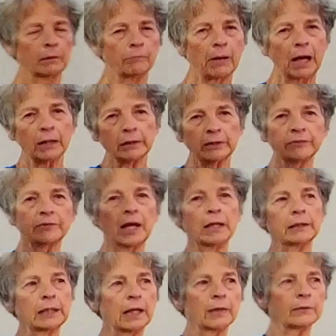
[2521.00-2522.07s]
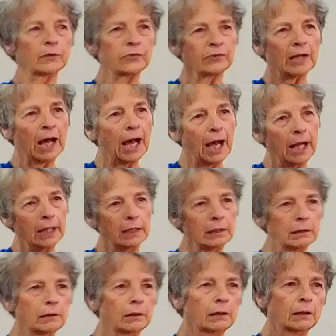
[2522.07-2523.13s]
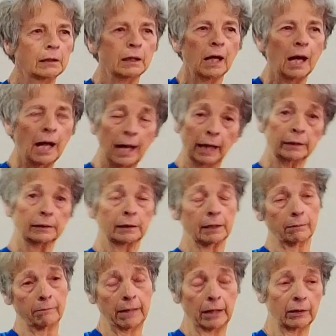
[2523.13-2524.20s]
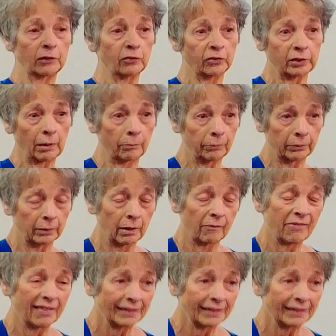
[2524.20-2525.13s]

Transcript: Party's on the other side. At the marriage supper of the